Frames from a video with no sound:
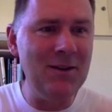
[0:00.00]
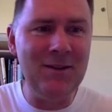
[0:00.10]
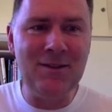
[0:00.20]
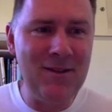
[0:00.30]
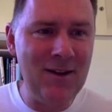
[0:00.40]

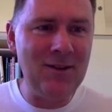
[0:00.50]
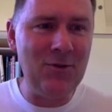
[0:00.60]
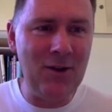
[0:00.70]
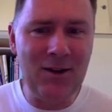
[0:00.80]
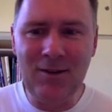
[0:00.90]
Isn't that
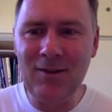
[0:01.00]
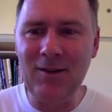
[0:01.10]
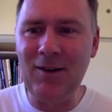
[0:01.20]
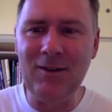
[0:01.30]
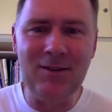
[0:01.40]
great?
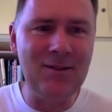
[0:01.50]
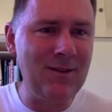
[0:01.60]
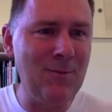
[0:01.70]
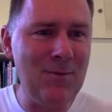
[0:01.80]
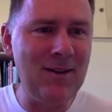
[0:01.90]
There is
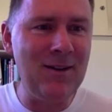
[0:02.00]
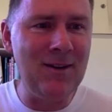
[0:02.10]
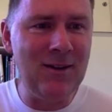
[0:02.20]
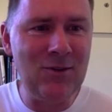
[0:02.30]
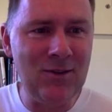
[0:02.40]
something
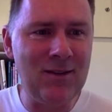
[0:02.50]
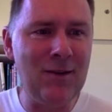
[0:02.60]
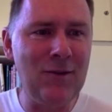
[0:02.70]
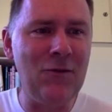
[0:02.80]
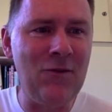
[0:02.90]

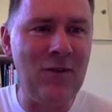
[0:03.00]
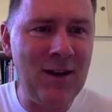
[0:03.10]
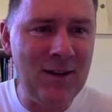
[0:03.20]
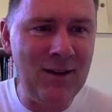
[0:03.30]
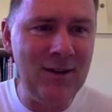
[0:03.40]
interesting.
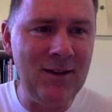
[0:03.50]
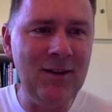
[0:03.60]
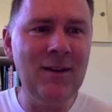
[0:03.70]
Finally,